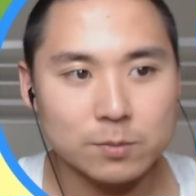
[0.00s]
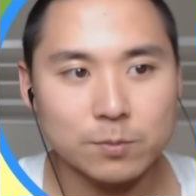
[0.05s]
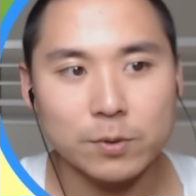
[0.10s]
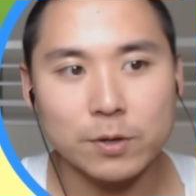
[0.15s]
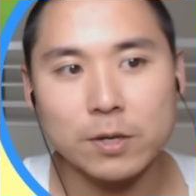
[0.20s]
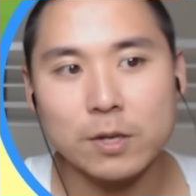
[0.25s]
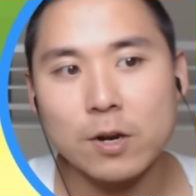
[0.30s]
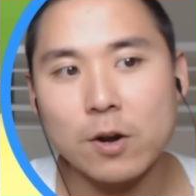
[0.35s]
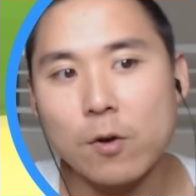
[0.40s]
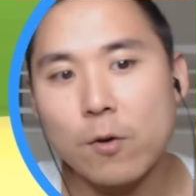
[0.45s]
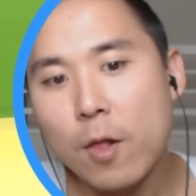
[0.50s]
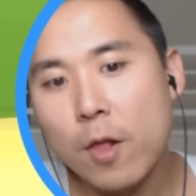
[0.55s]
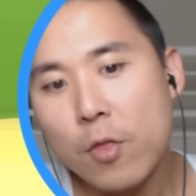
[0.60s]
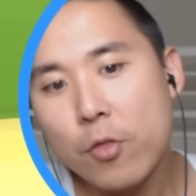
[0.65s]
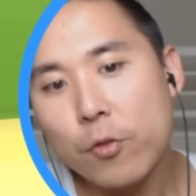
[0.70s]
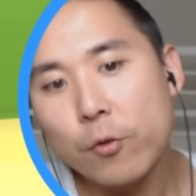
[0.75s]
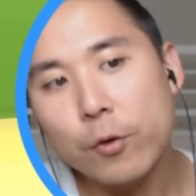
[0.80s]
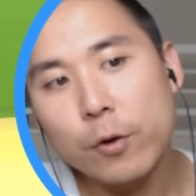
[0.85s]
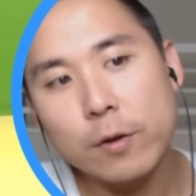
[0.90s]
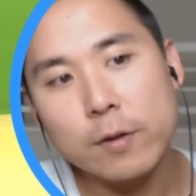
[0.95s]
But you know,
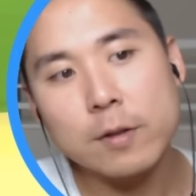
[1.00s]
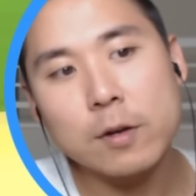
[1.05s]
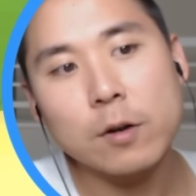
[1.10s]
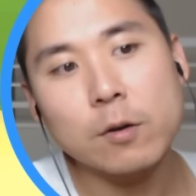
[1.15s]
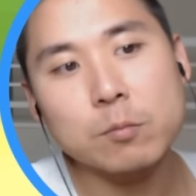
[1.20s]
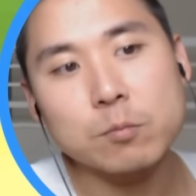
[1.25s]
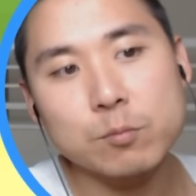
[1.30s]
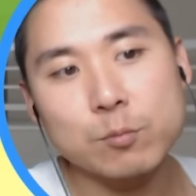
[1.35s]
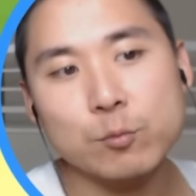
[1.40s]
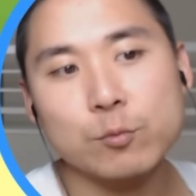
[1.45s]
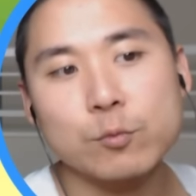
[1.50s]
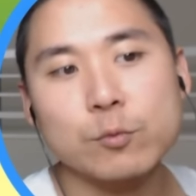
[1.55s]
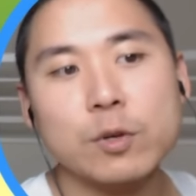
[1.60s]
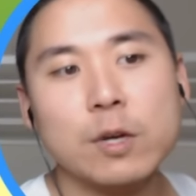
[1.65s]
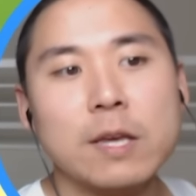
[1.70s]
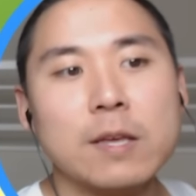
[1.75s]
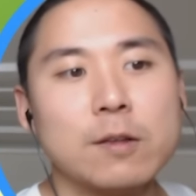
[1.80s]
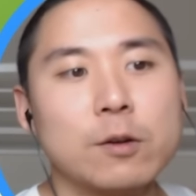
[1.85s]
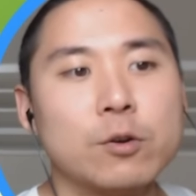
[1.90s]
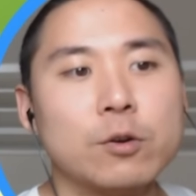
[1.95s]
they're you know,
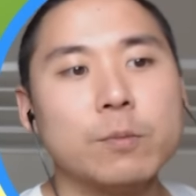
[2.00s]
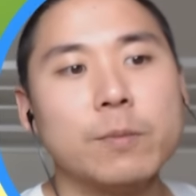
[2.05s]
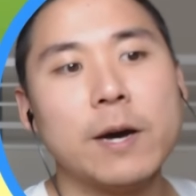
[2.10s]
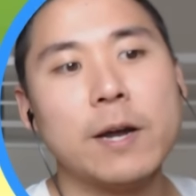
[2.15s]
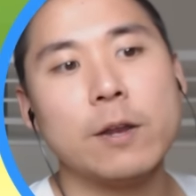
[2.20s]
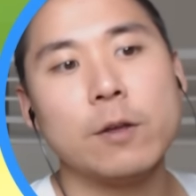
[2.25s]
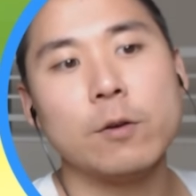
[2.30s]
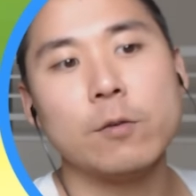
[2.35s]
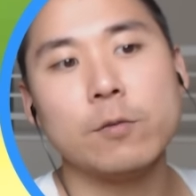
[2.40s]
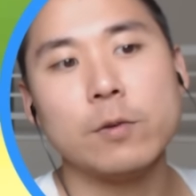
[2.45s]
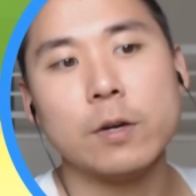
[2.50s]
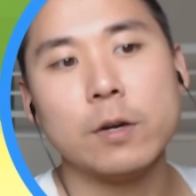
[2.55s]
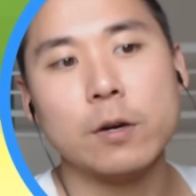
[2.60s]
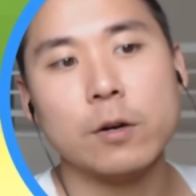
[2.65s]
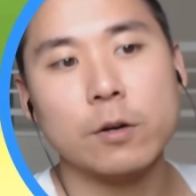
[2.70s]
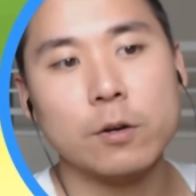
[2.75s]
look at Girl Bonnie over here.